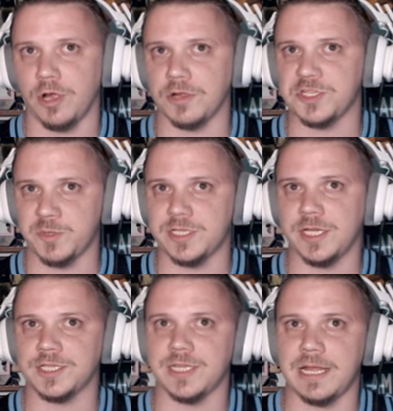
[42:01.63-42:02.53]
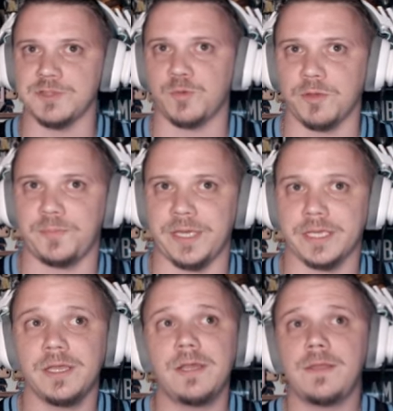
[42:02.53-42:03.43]
yards, 3 touchdowns, 1
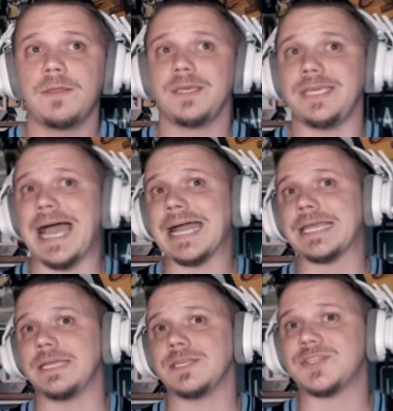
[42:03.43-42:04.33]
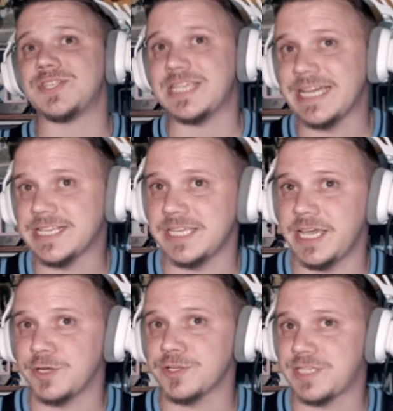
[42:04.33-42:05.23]
pick. Yakin, 6
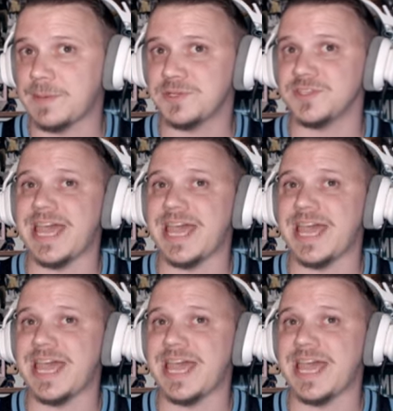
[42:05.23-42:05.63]
interceptions.